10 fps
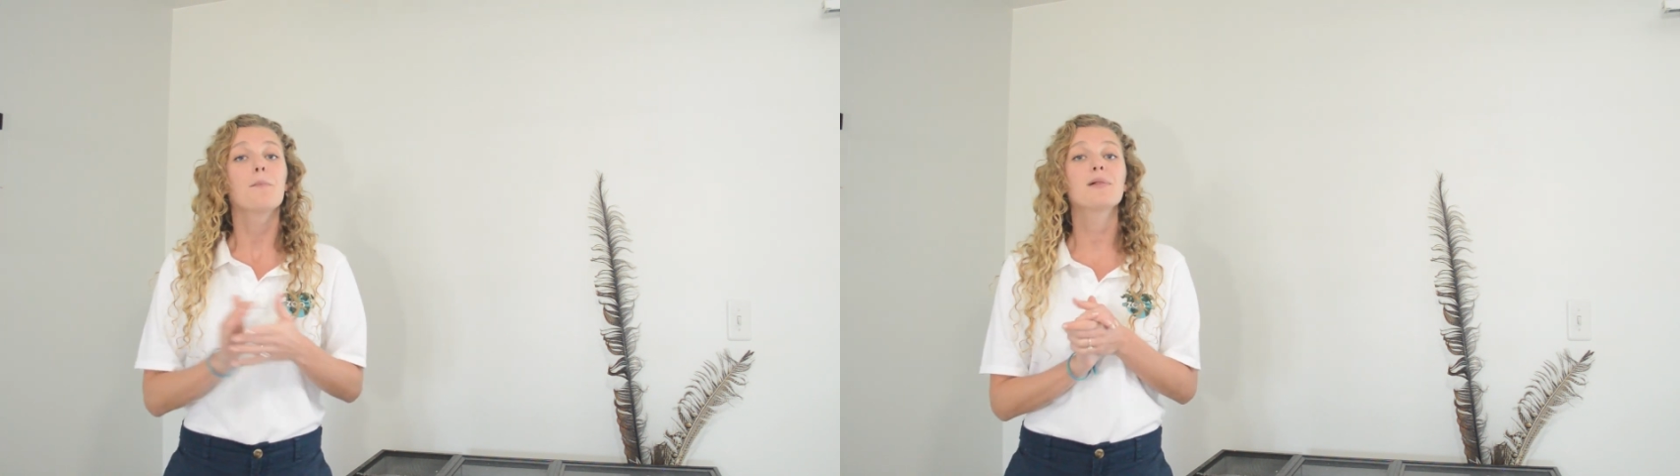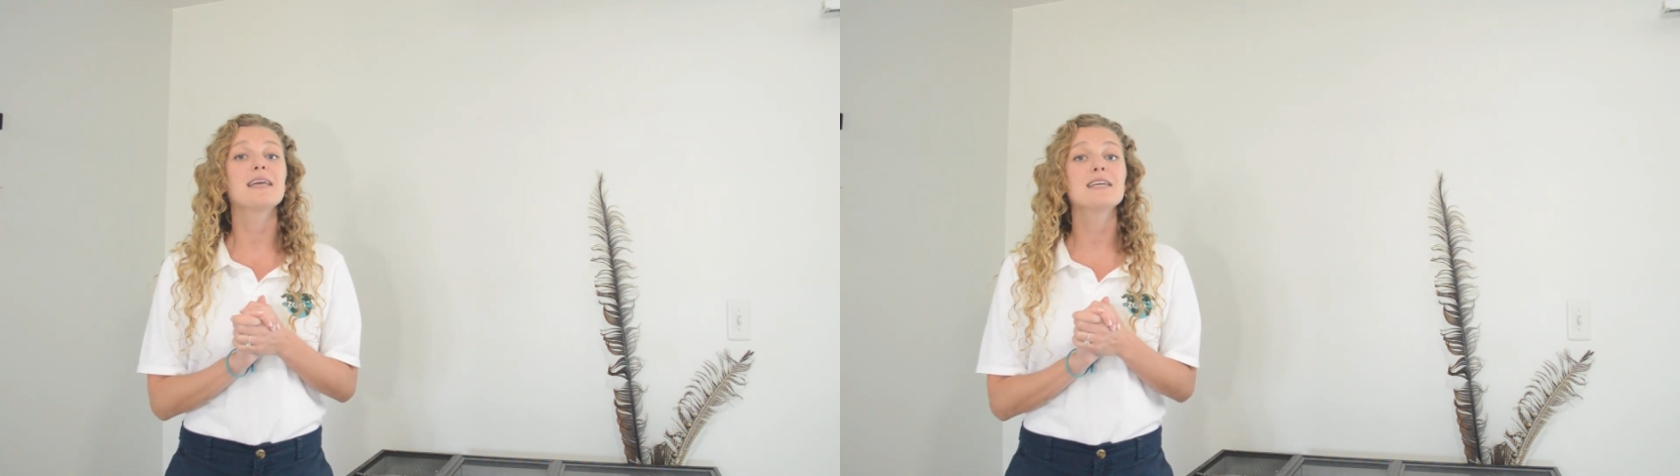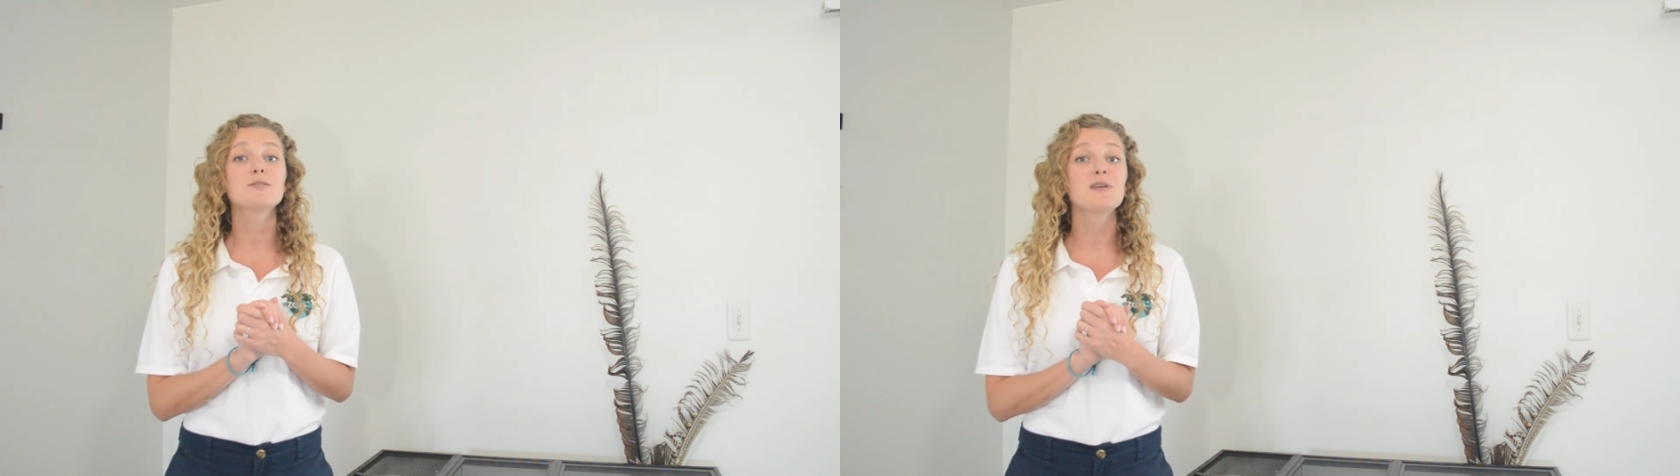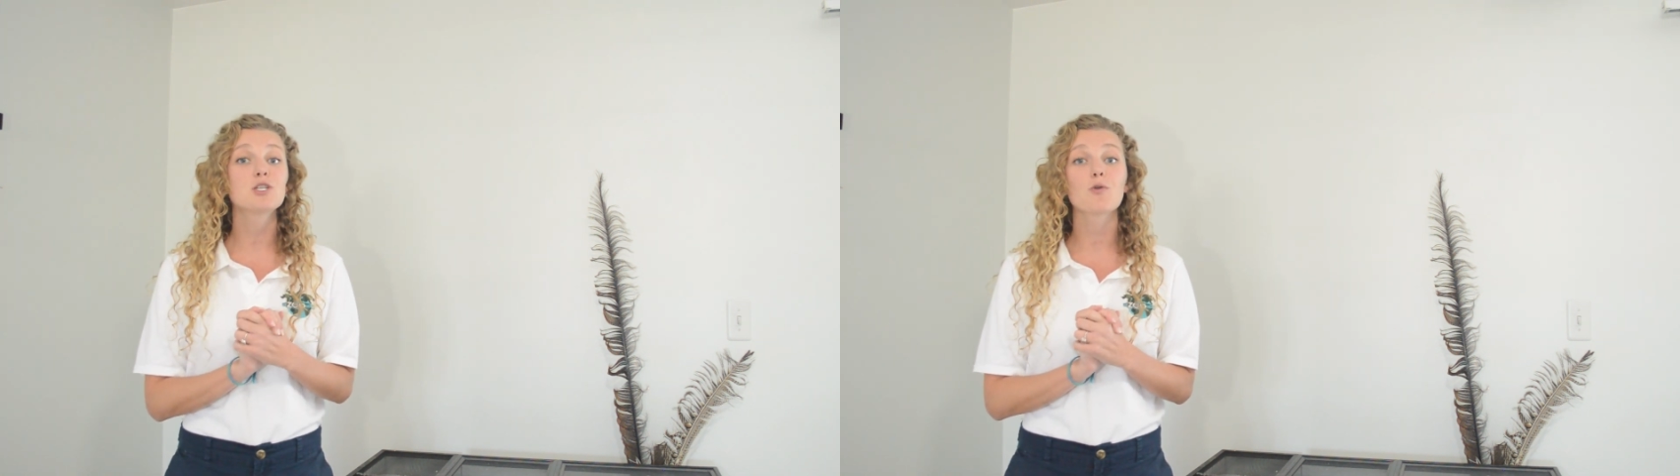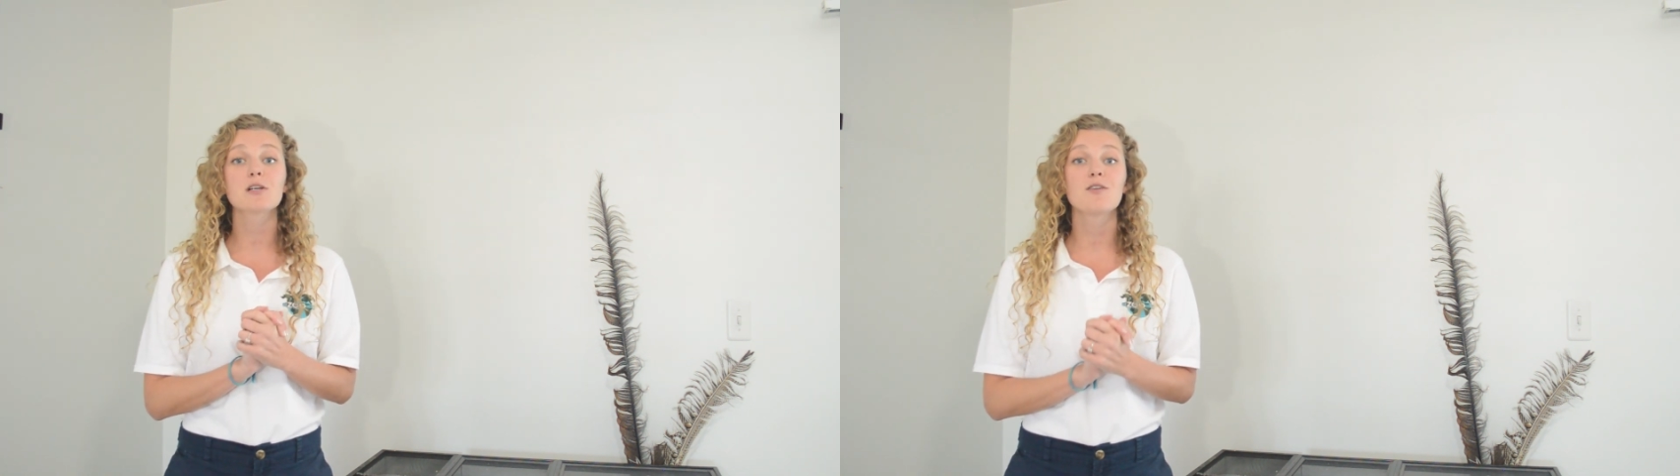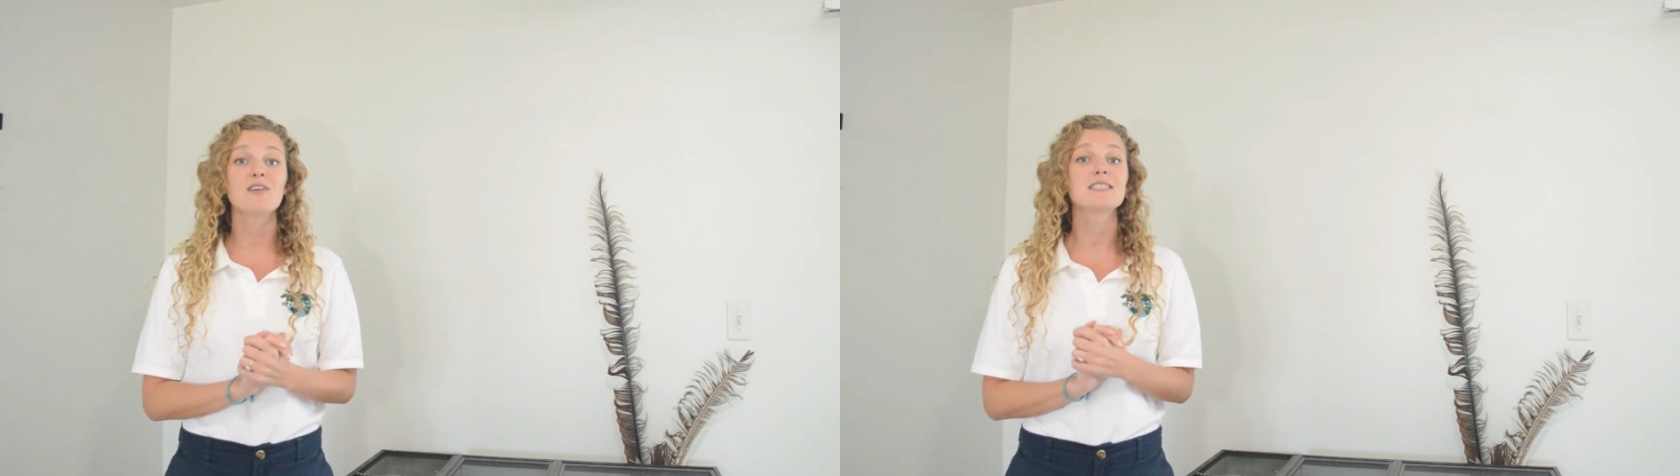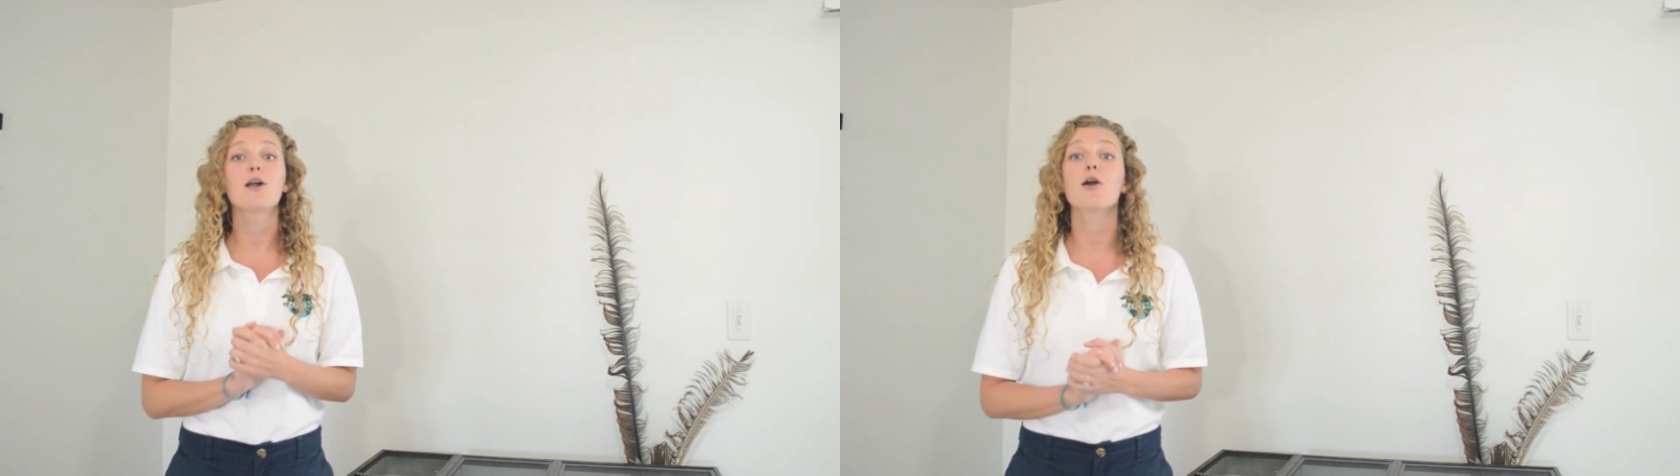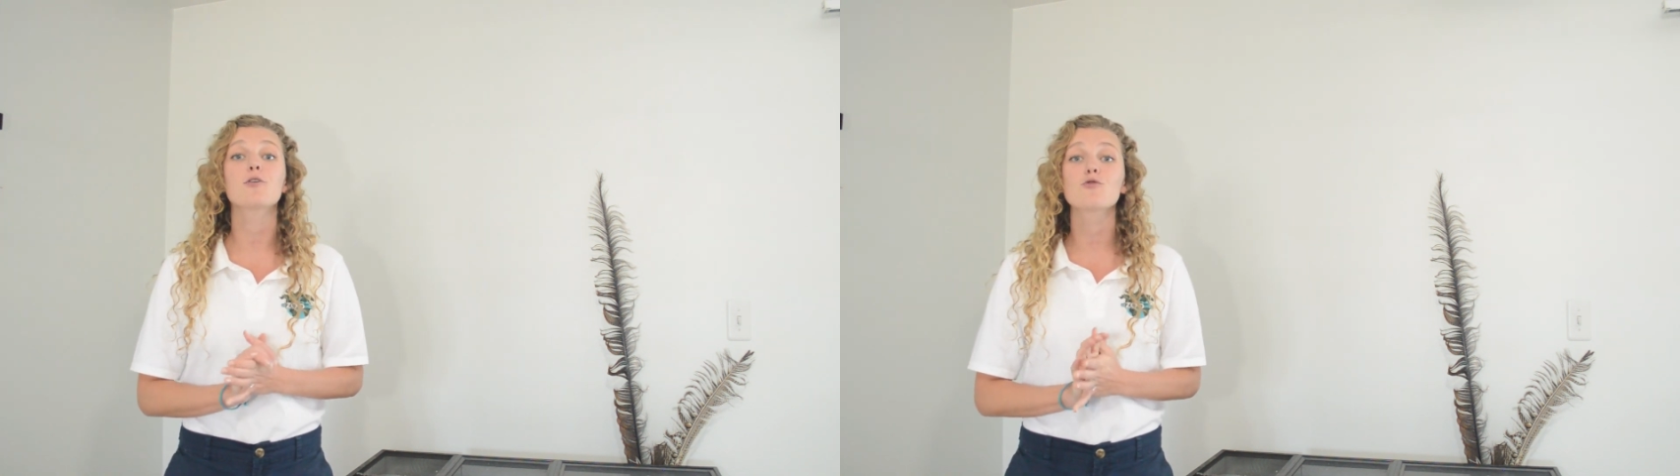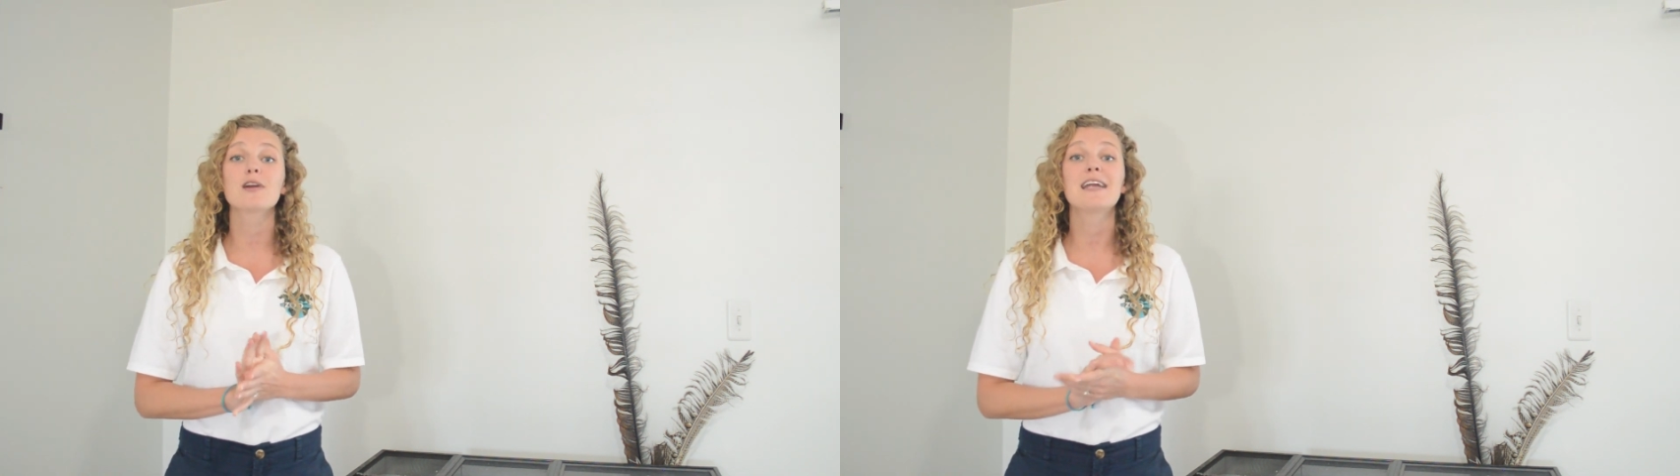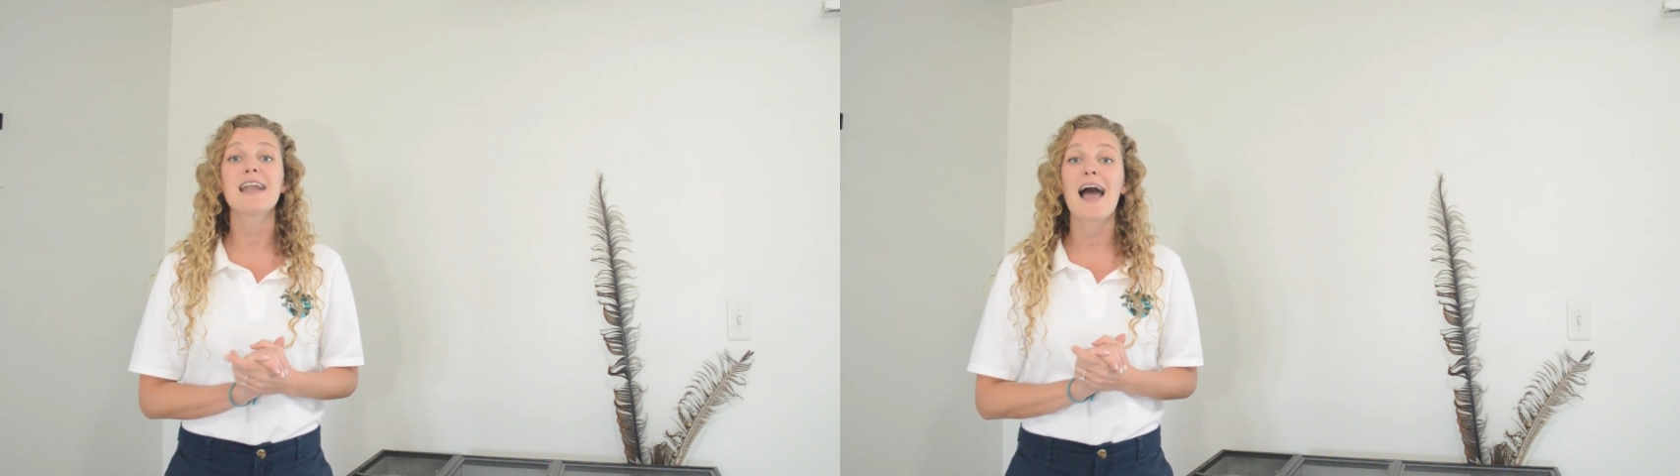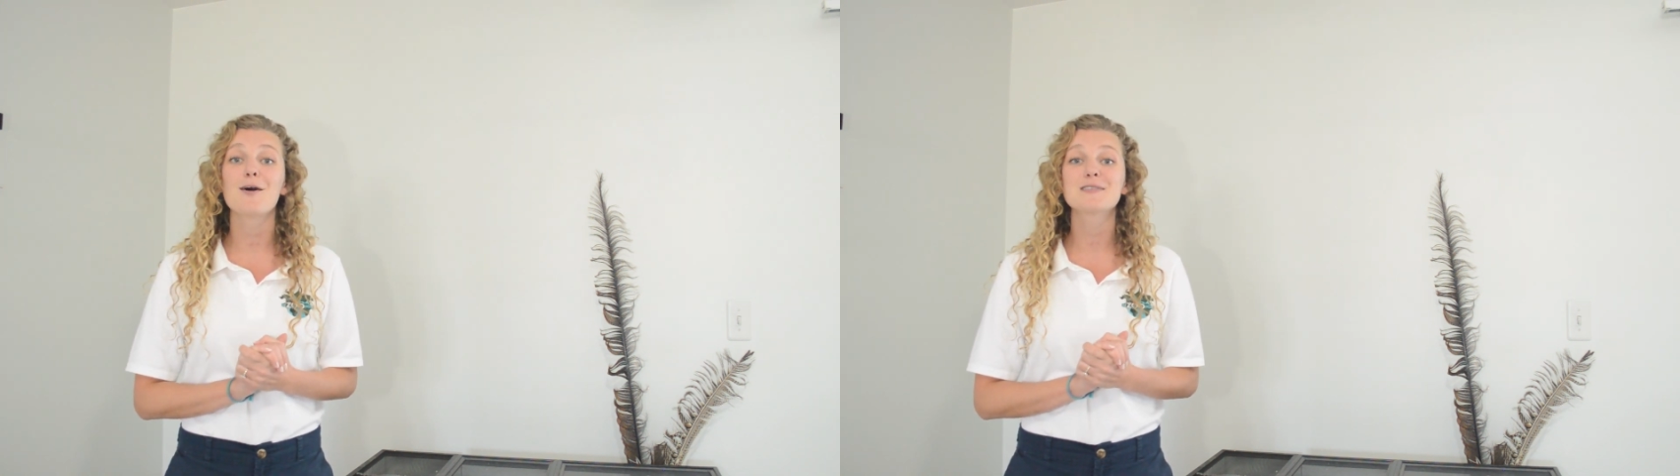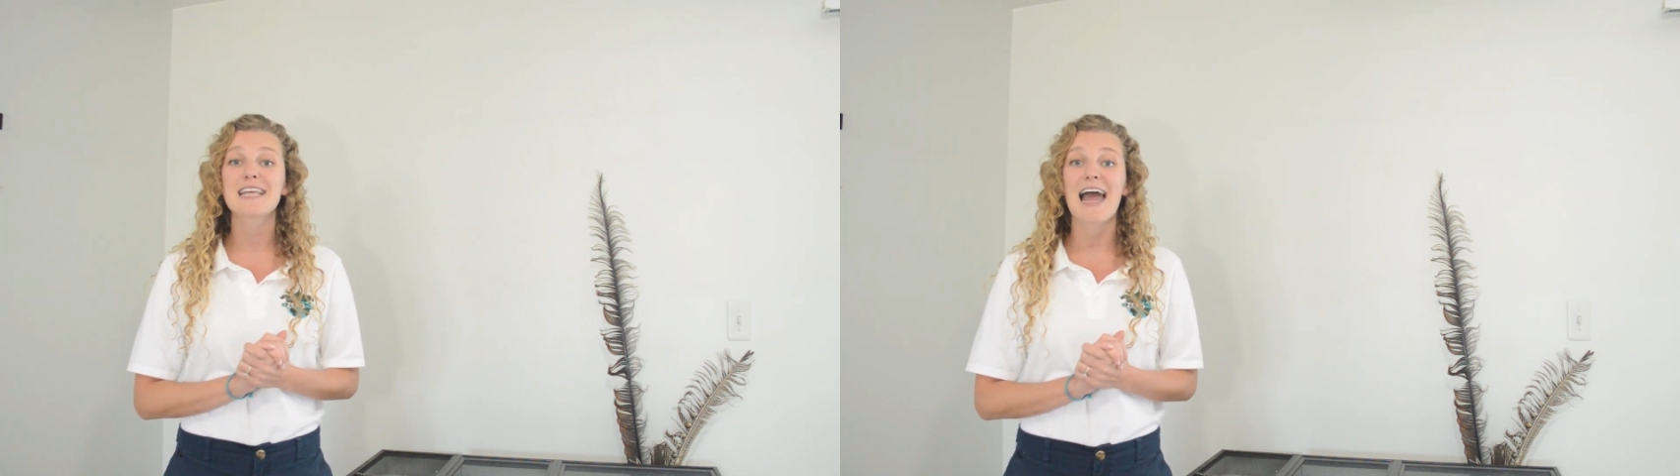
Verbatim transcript: please be sure to visit our greenhouse